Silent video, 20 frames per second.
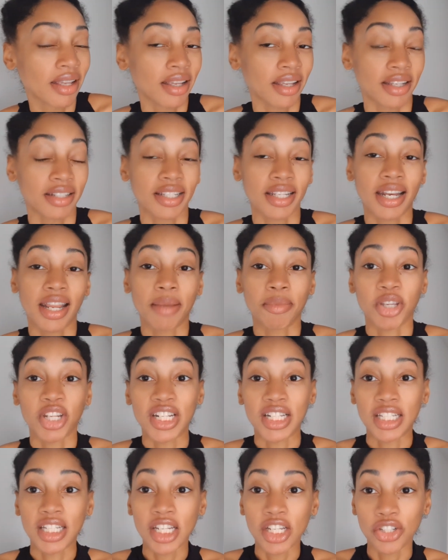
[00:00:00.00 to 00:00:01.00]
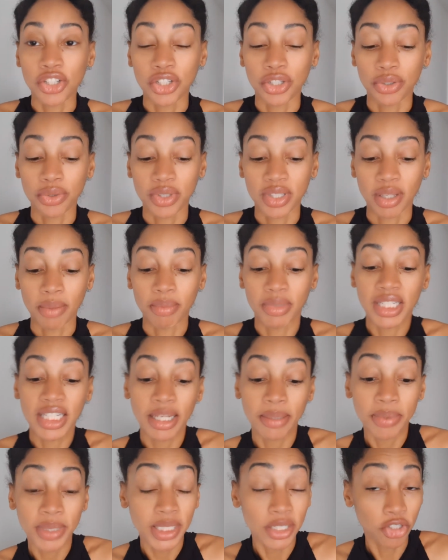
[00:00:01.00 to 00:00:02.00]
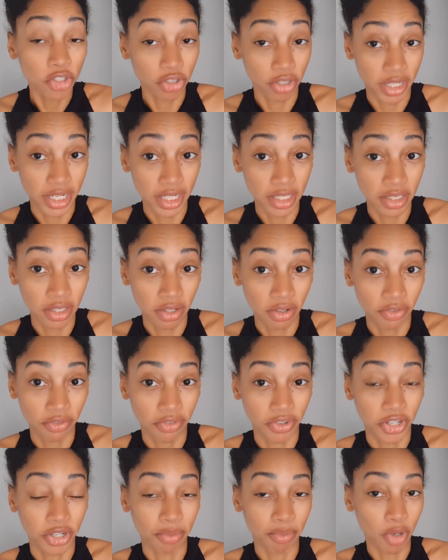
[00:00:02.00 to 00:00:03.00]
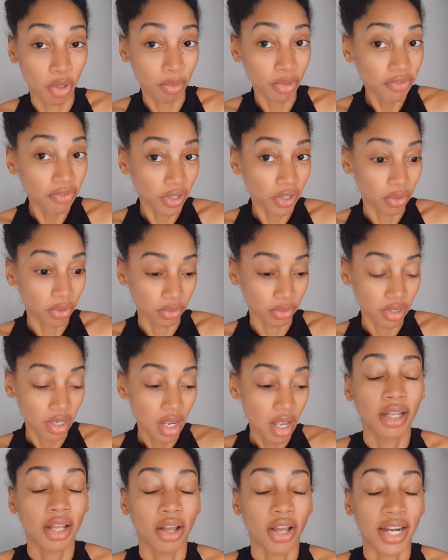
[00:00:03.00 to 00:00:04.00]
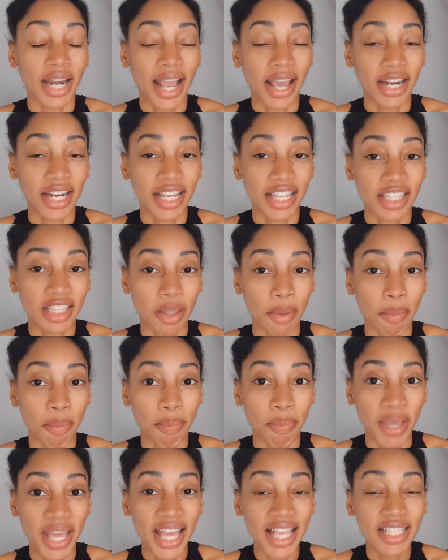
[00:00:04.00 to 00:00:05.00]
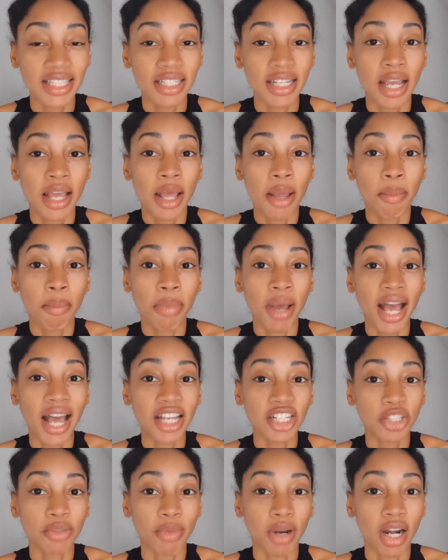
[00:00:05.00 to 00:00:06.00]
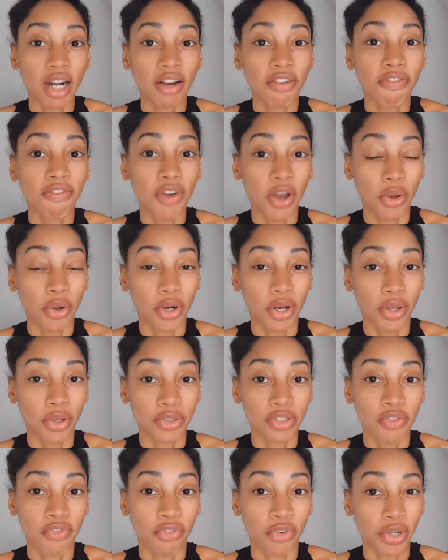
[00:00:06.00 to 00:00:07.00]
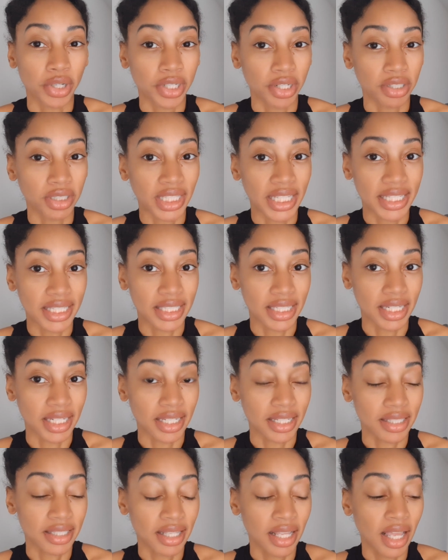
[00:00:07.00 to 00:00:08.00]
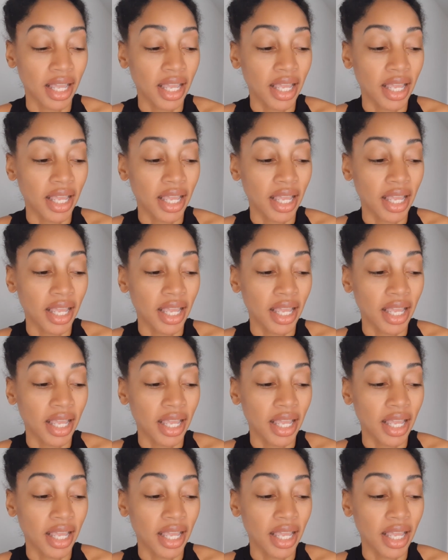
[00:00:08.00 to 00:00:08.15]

And today I'm going to teach you some tips and tricks for your mobile phone on how to get the best Poshmark photos for your listings.